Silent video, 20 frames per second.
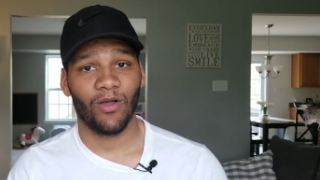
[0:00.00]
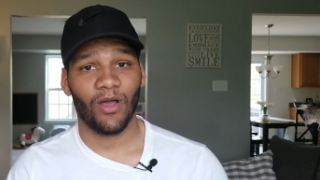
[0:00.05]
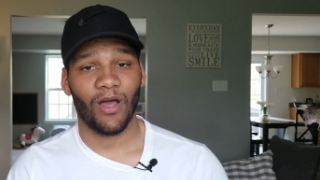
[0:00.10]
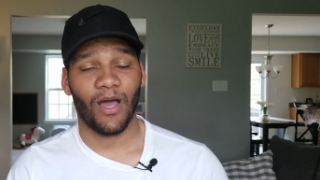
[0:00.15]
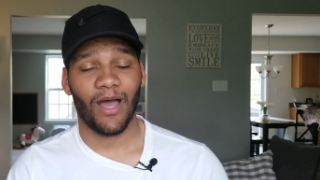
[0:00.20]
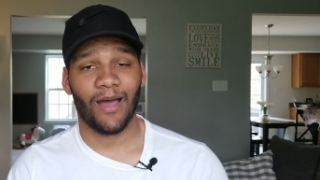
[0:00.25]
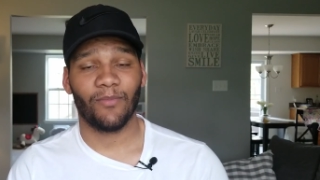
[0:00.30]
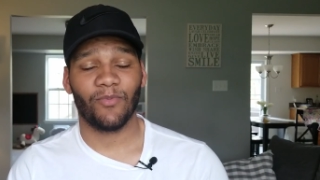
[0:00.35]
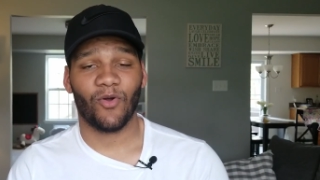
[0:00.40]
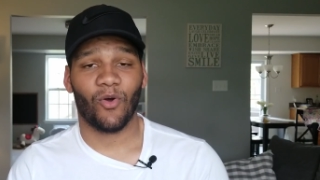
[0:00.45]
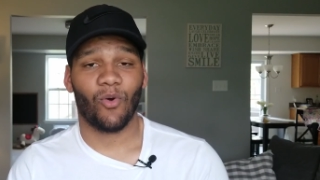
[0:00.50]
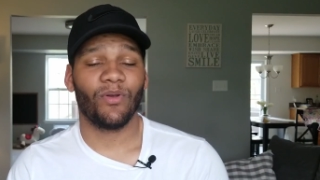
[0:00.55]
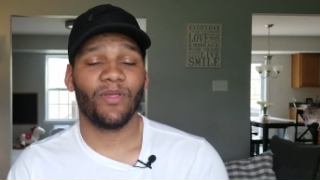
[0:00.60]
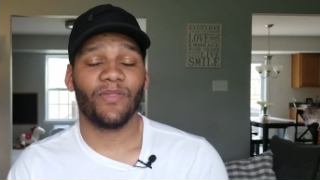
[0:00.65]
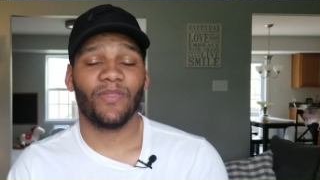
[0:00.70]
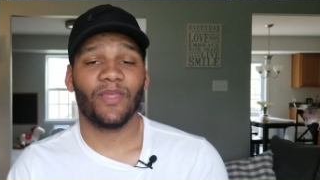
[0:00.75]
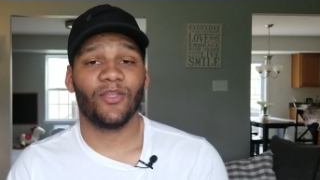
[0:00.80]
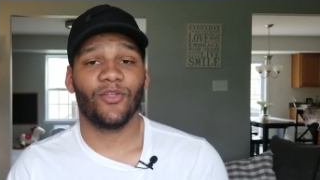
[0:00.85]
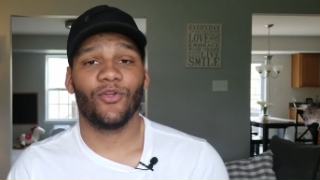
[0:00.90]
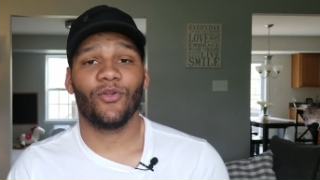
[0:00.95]
Um, the only
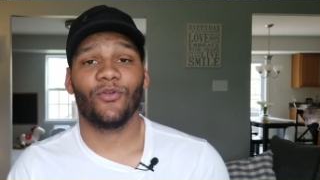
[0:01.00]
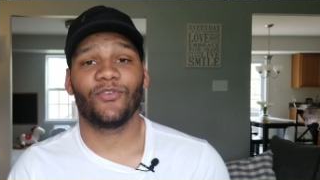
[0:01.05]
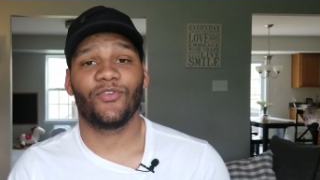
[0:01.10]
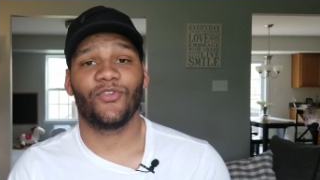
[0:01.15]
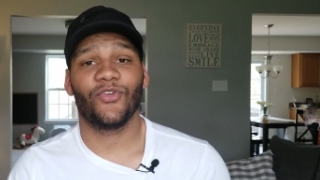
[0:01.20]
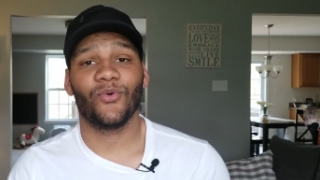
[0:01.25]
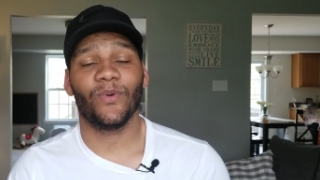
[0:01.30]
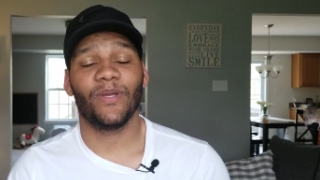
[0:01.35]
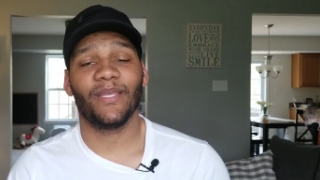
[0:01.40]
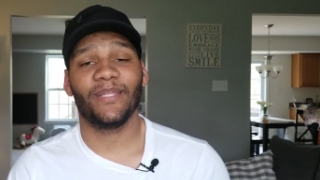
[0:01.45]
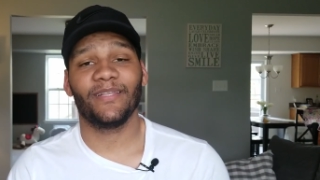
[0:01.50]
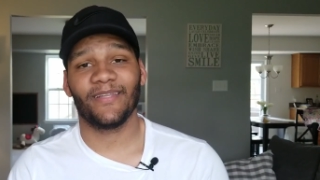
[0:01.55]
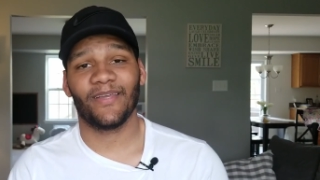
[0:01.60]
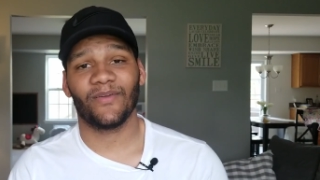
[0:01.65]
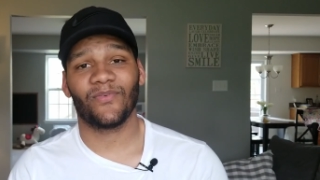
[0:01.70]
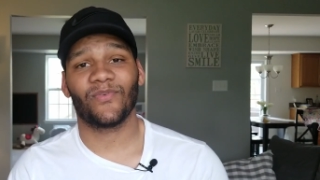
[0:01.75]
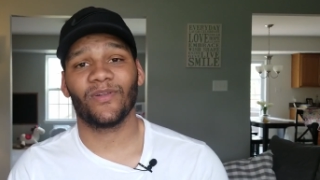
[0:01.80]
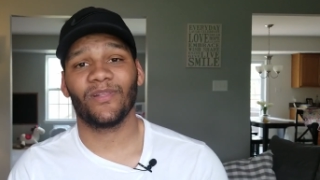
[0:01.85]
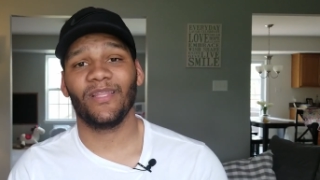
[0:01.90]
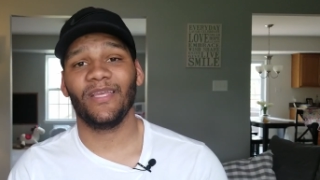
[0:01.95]
thing you're doing
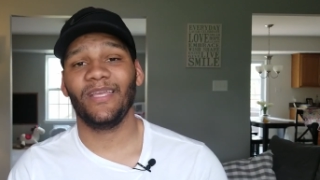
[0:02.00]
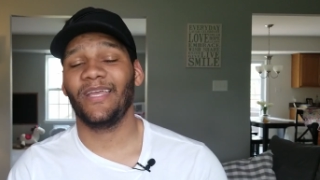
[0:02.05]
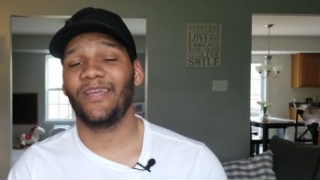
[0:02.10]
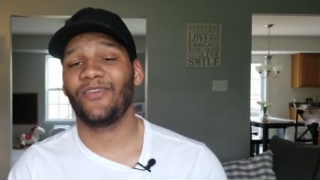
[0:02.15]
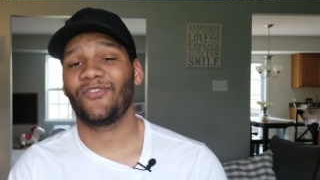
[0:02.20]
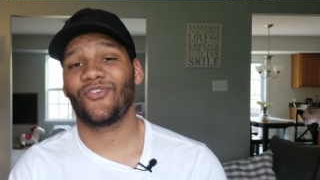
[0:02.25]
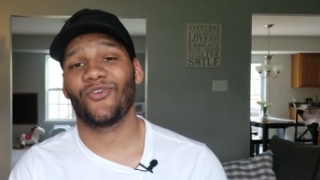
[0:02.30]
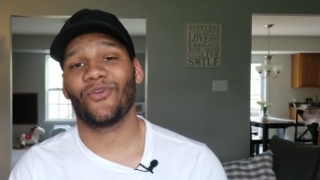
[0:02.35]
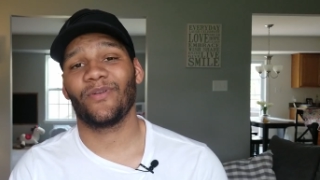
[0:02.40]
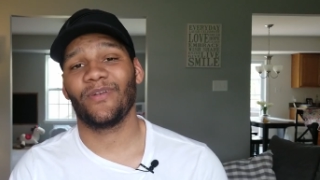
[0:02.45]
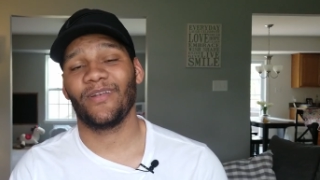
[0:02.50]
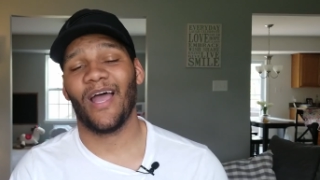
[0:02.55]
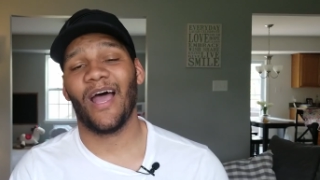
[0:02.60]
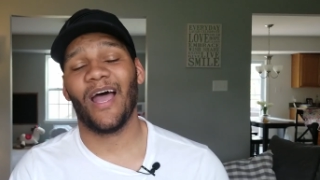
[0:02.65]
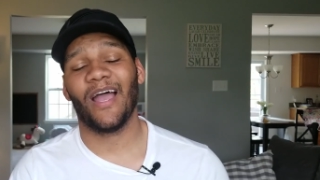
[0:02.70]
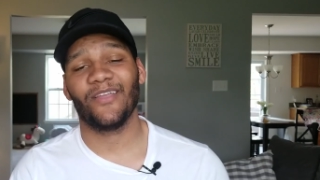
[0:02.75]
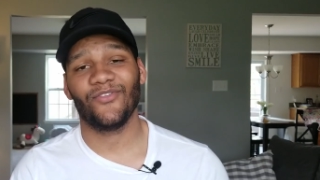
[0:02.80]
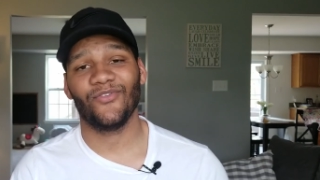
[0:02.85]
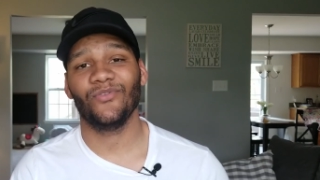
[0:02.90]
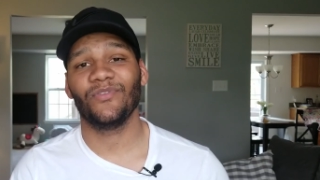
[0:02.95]
differently is you're
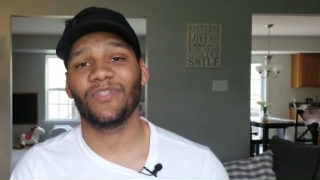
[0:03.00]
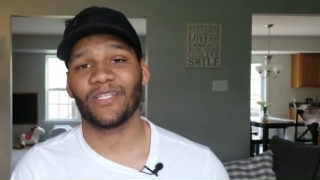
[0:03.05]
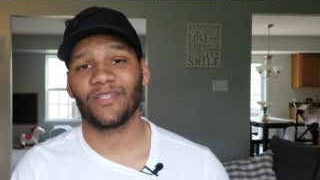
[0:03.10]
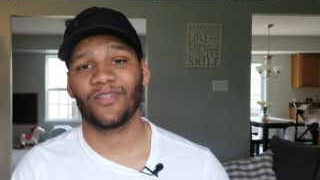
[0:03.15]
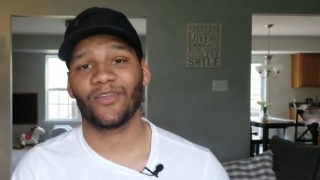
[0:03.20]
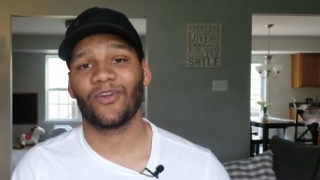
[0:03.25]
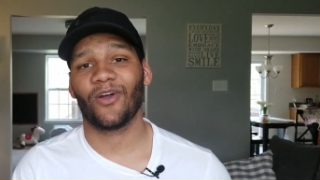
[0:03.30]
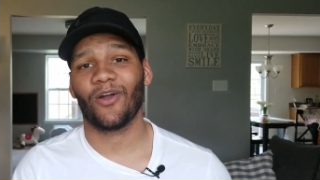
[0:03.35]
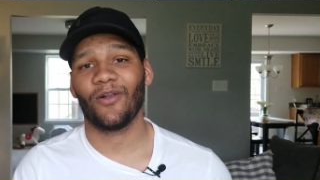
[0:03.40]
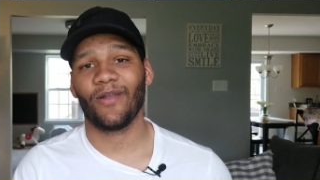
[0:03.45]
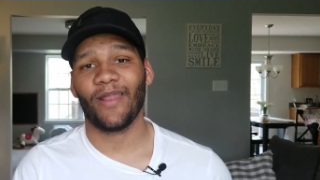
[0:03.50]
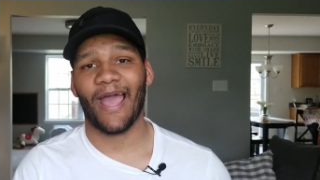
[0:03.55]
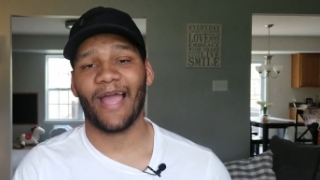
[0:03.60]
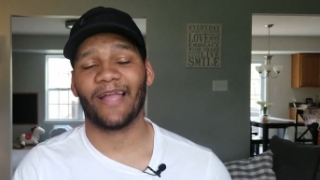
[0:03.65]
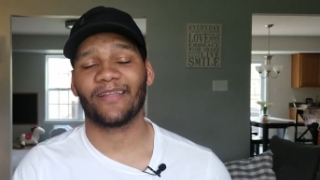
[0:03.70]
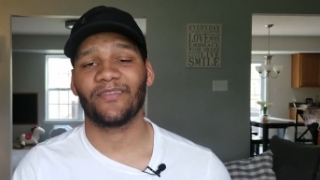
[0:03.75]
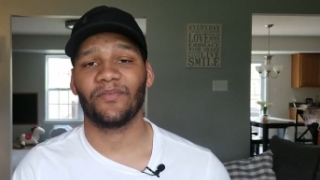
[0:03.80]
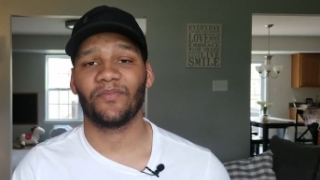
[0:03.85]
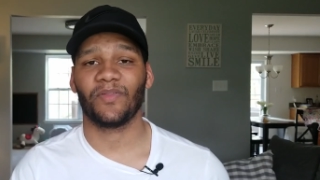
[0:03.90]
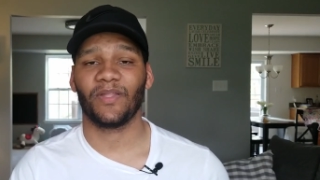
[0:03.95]
not using the card
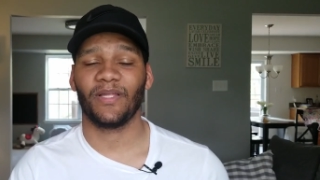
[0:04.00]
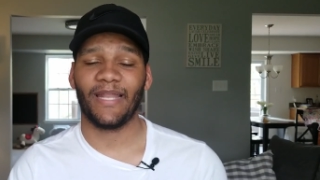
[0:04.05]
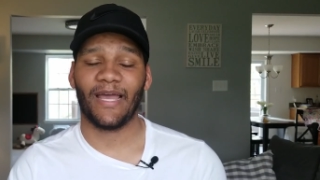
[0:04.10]
actively.